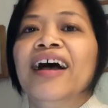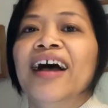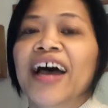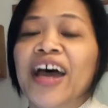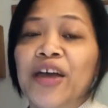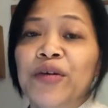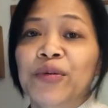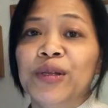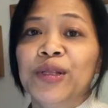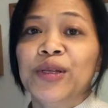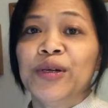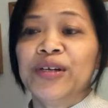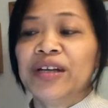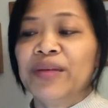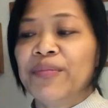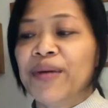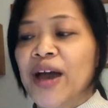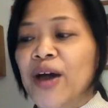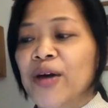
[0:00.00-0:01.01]
I will learn
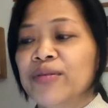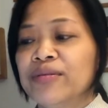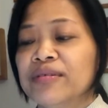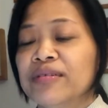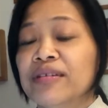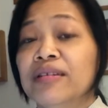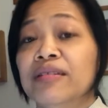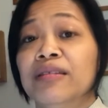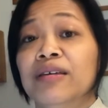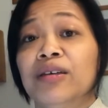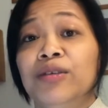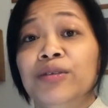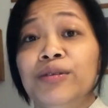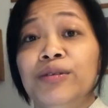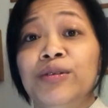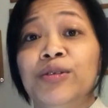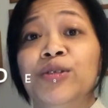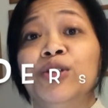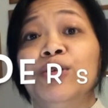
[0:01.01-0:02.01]
about the
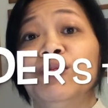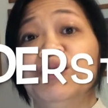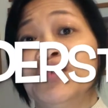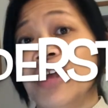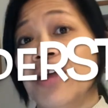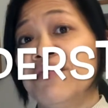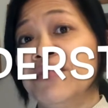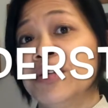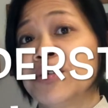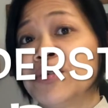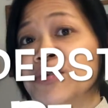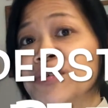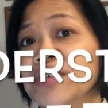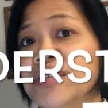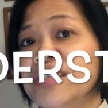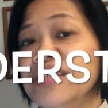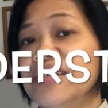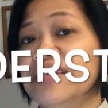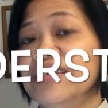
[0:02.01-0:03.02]
YouTube traffic
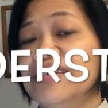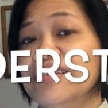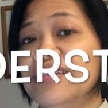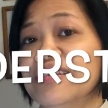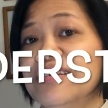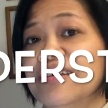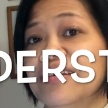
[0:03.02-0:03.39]
sources.